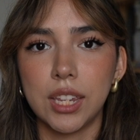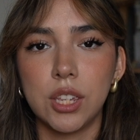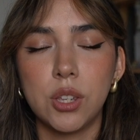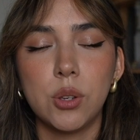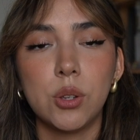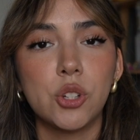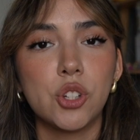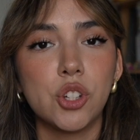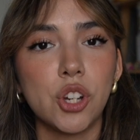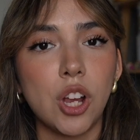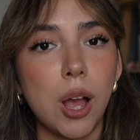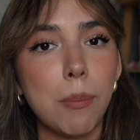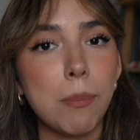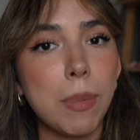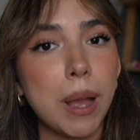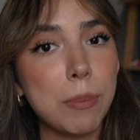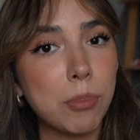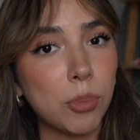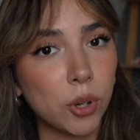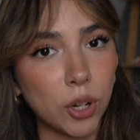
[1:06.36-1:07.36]
you can shop
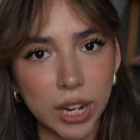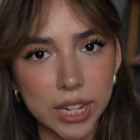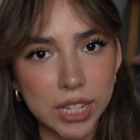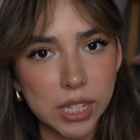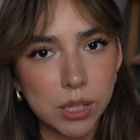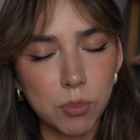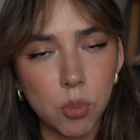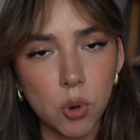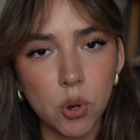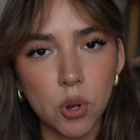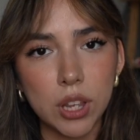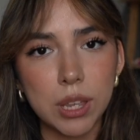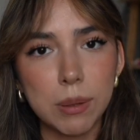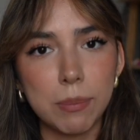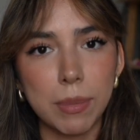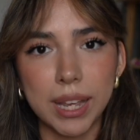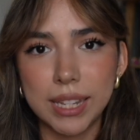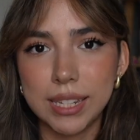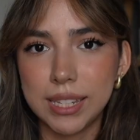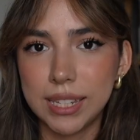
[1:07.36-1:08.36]
by price point,
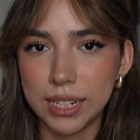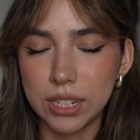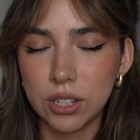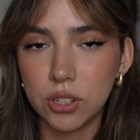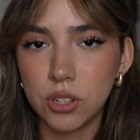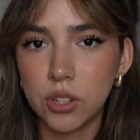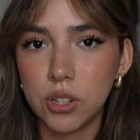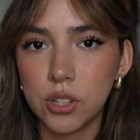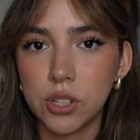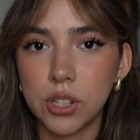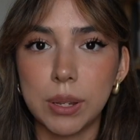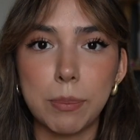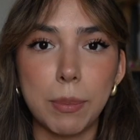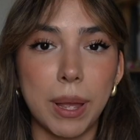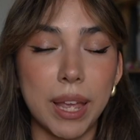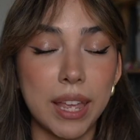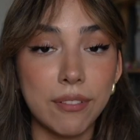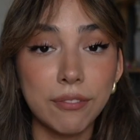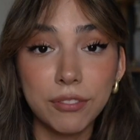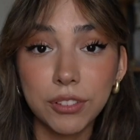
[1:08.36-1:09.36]
by deals, by
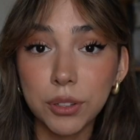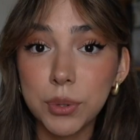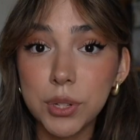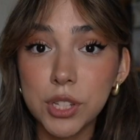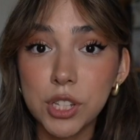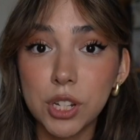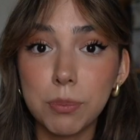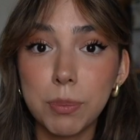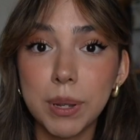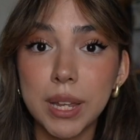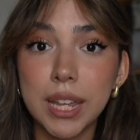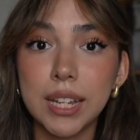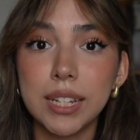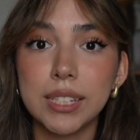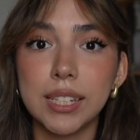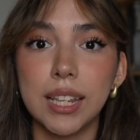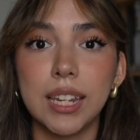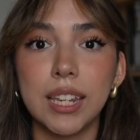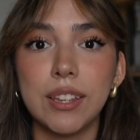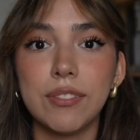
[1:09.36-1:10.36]
influencer picks,
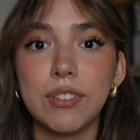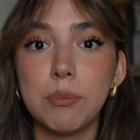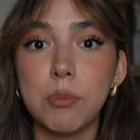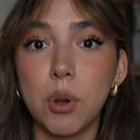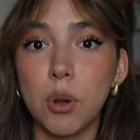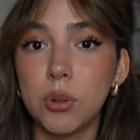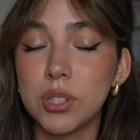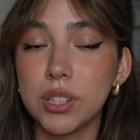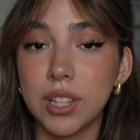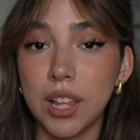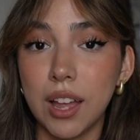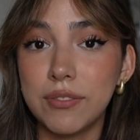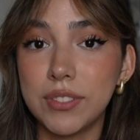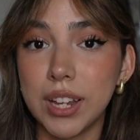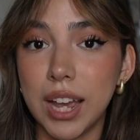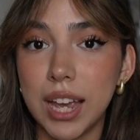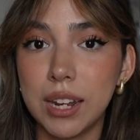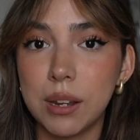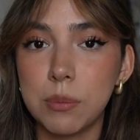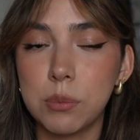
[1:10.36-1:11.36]
and even most loved
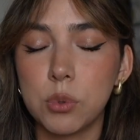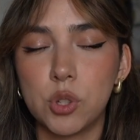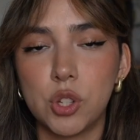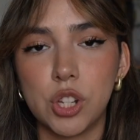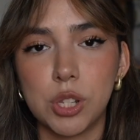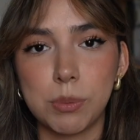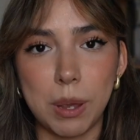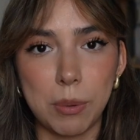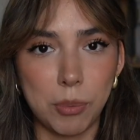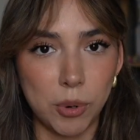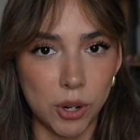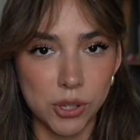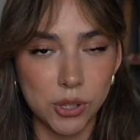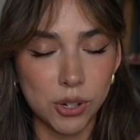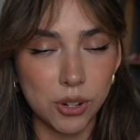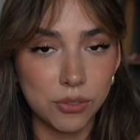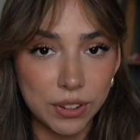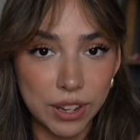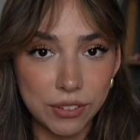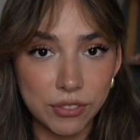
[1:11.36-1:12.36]
items, which is my personal
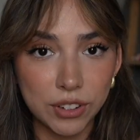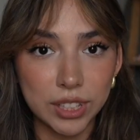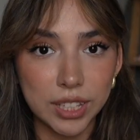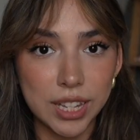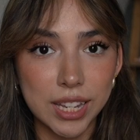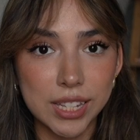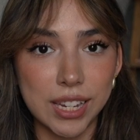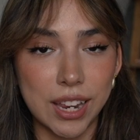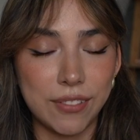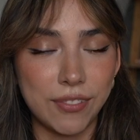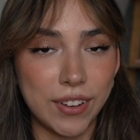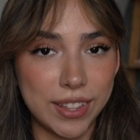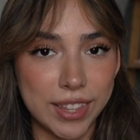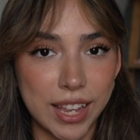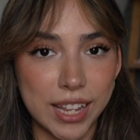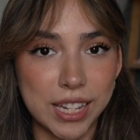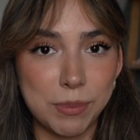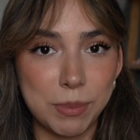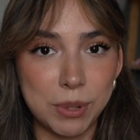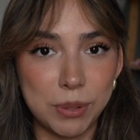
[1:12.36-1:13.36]
favorite list. I find
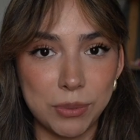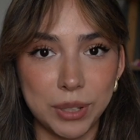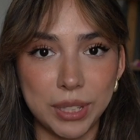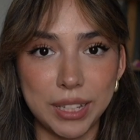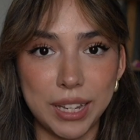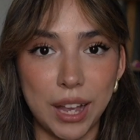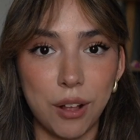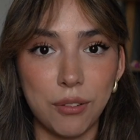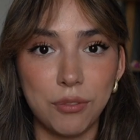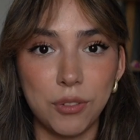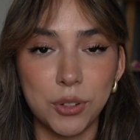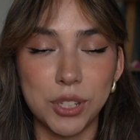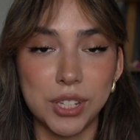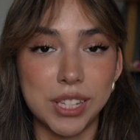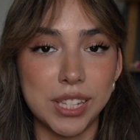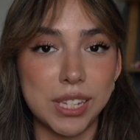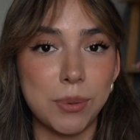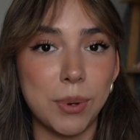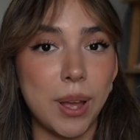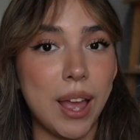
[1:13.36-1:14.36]
that to be really helpful to
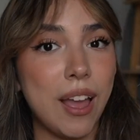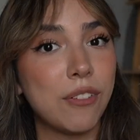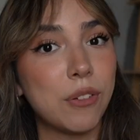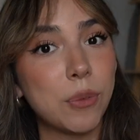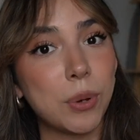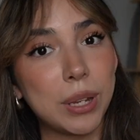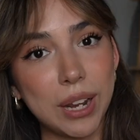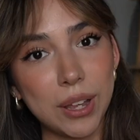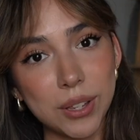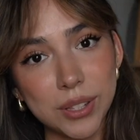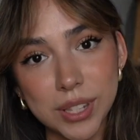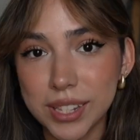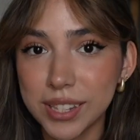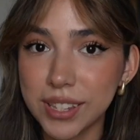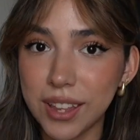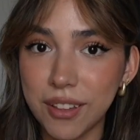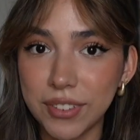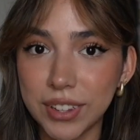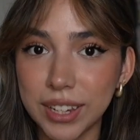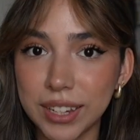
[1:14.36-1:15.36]
see what everyone else is
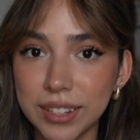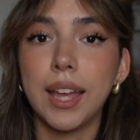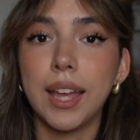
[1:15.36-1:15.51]
loving.